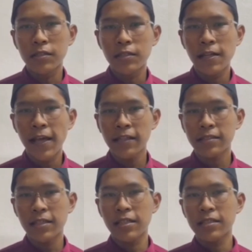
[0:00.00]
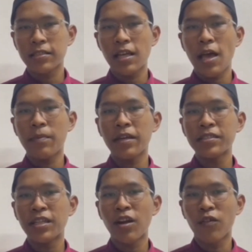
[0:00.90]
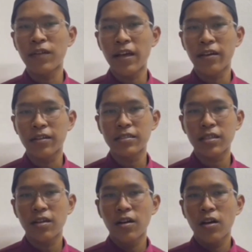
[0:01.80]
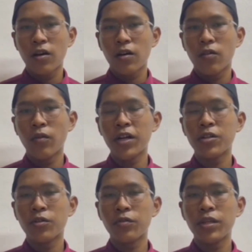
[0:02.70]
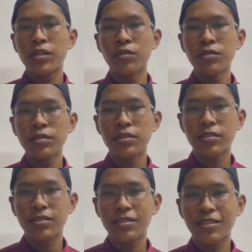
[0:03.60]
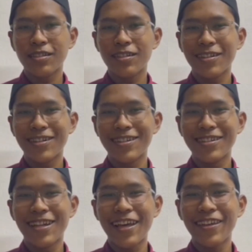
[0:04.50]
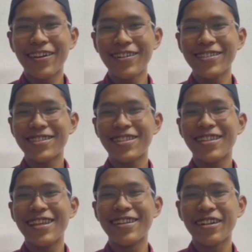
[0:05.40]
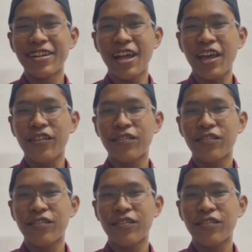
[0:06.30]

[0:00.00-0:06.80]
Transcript: Next is application of diodes. Where do we use diodes in real life?